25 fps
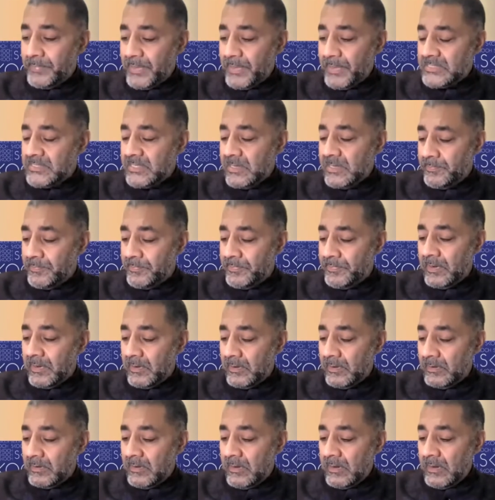picks up
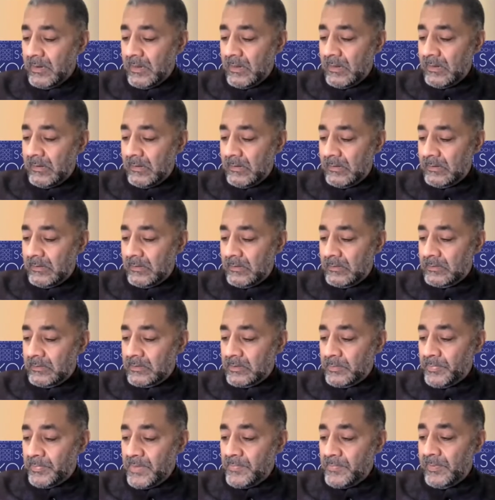
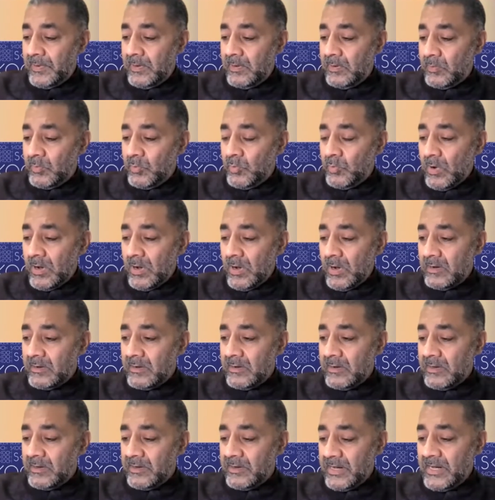the people who
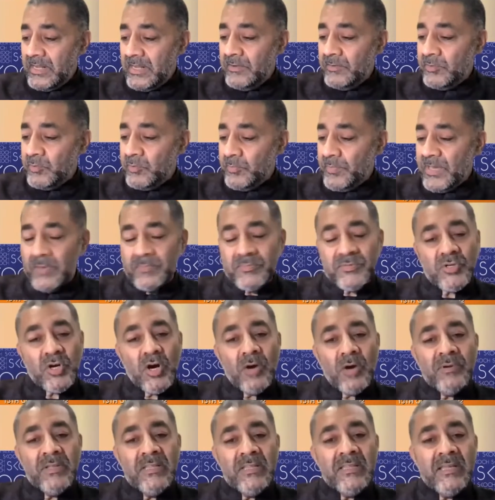are ready to be
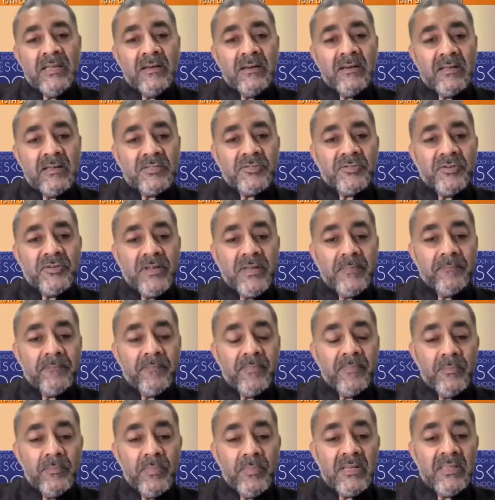absorbed in the industry,
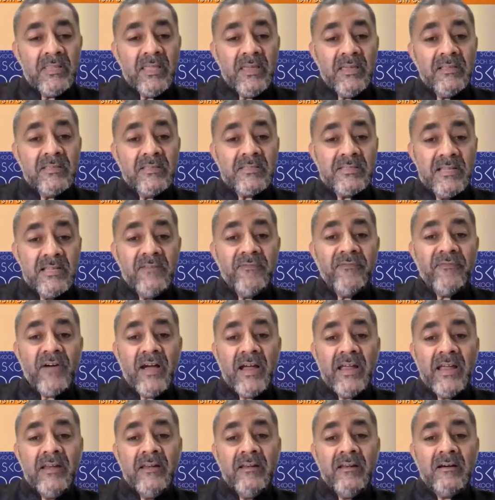but they still
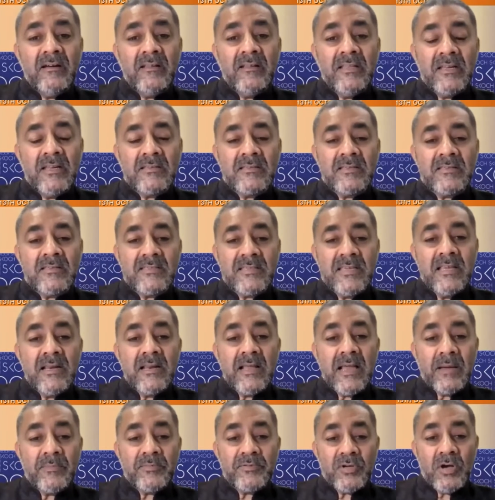find there is a
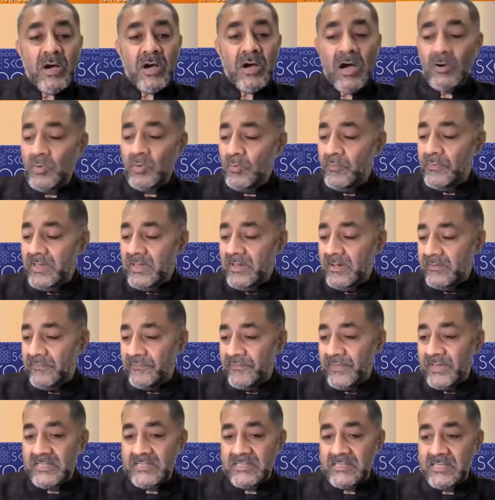skill gap. So how do we
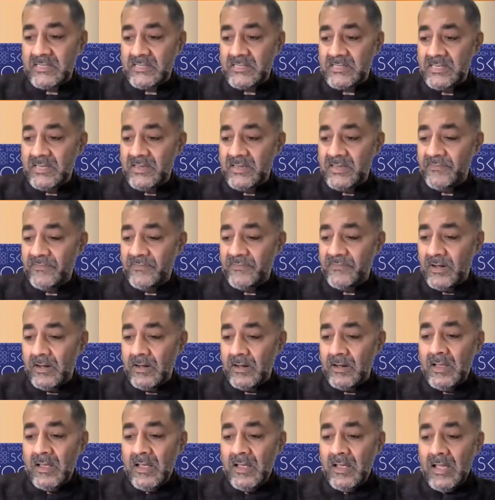fix this, if
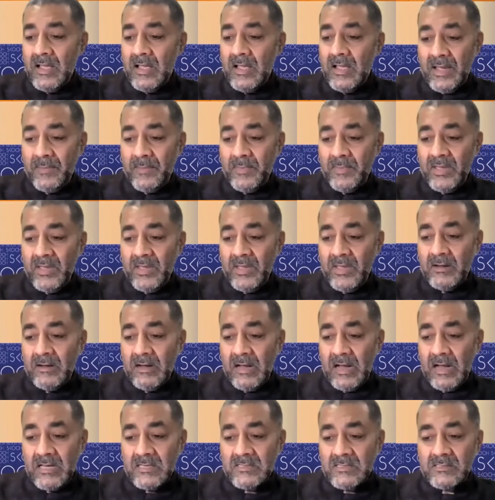I may
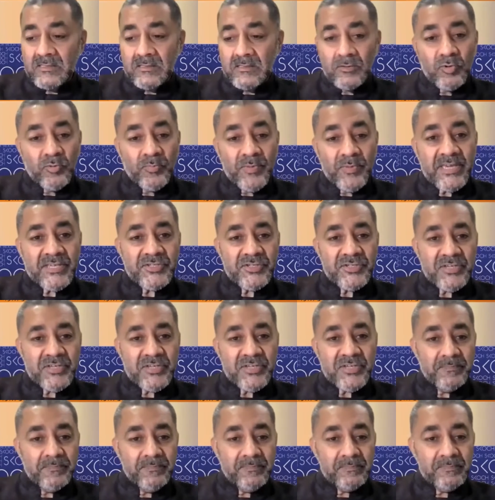ask Umesh
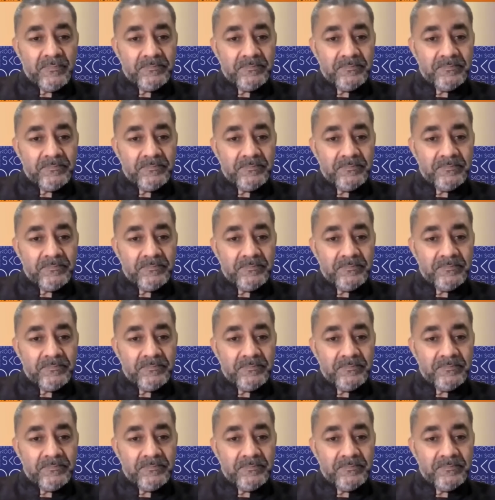ji?